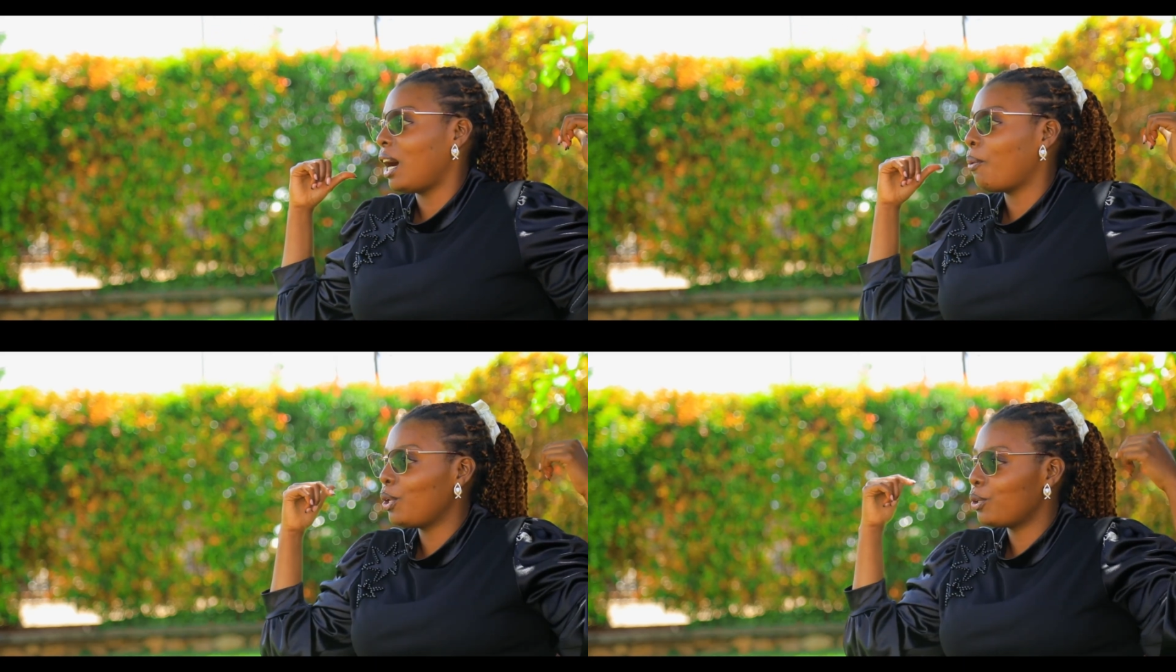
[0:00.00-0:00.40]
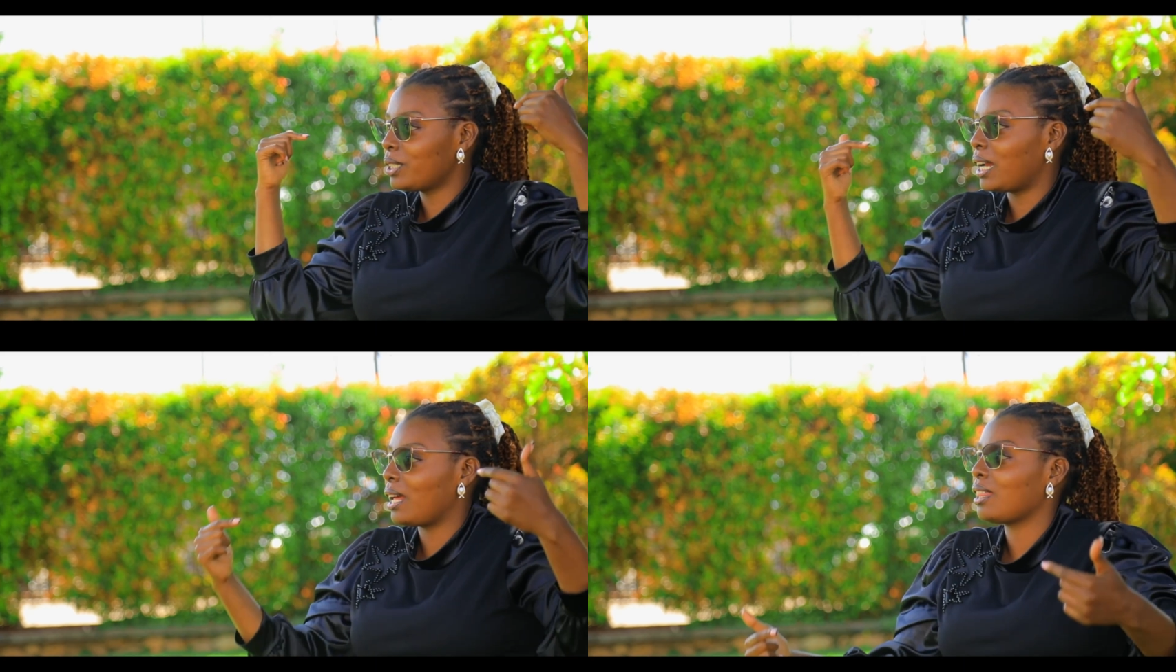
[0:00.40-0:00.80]
Our lot
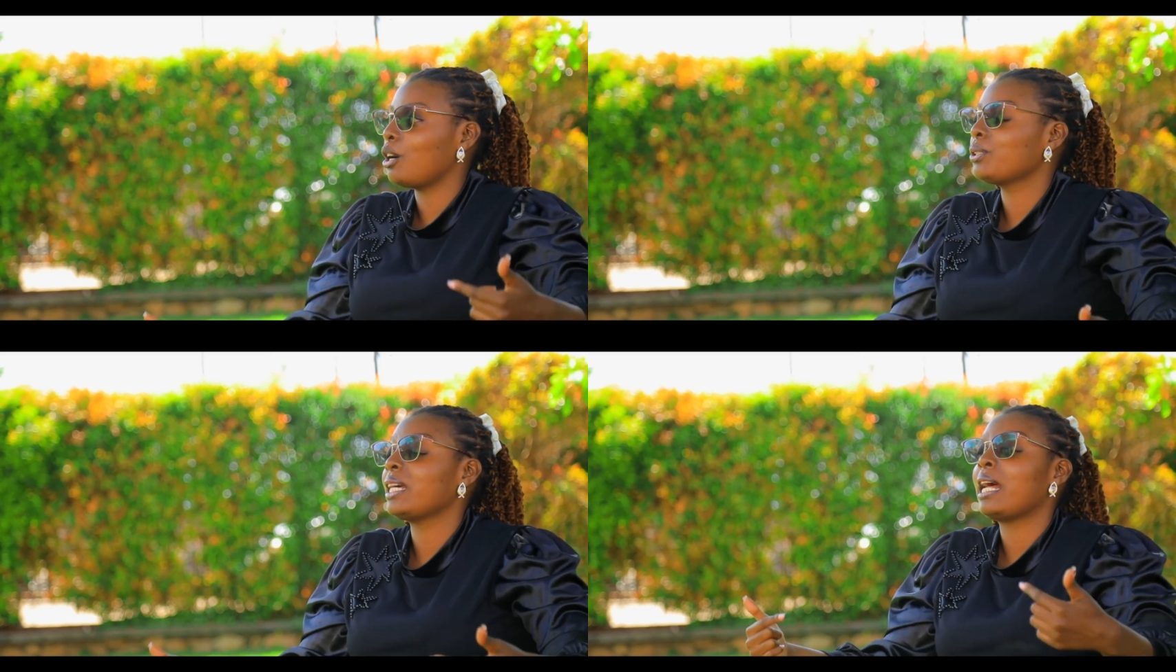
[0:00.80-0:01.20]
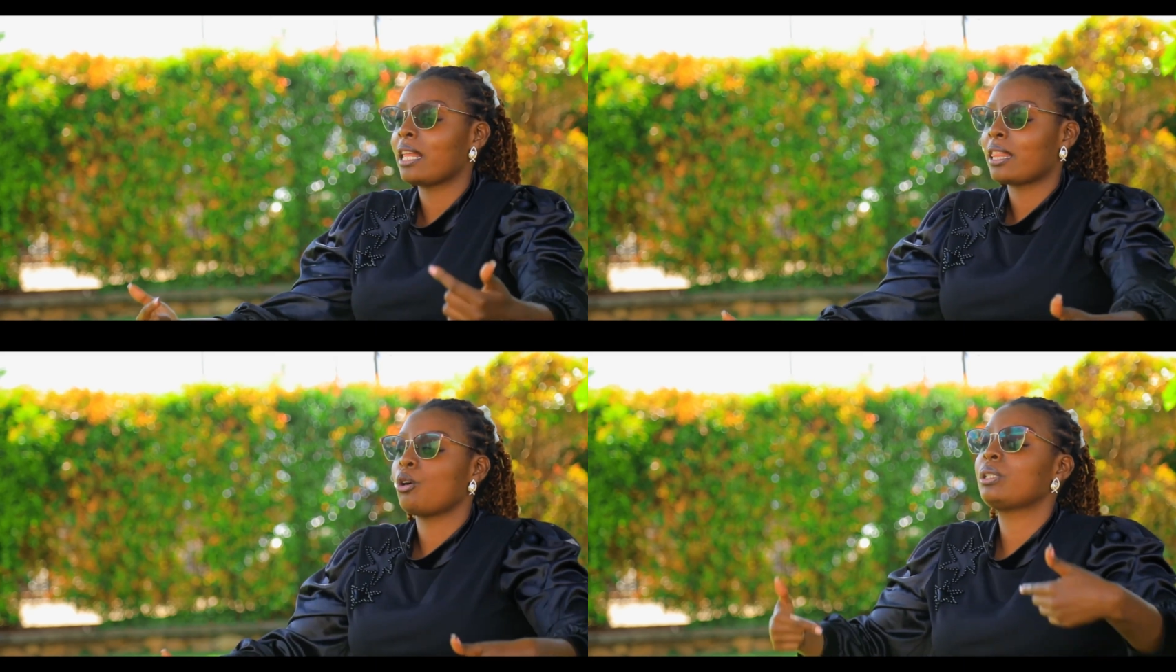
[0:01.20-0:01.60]
had 1,000 and
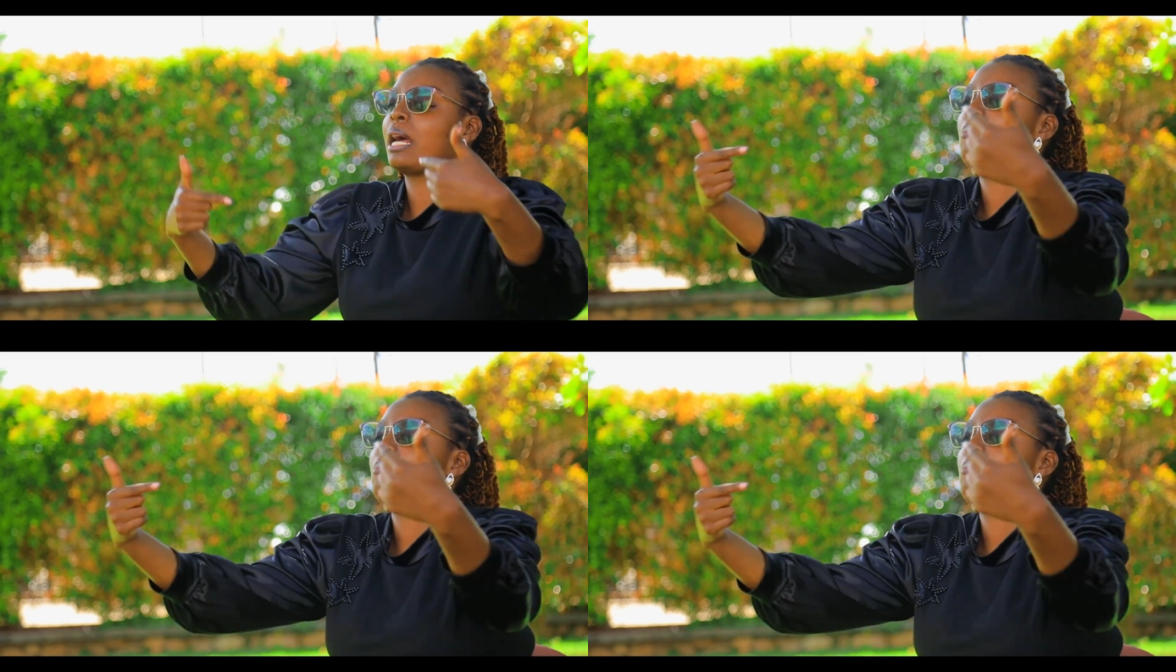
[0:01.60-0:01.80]
1,000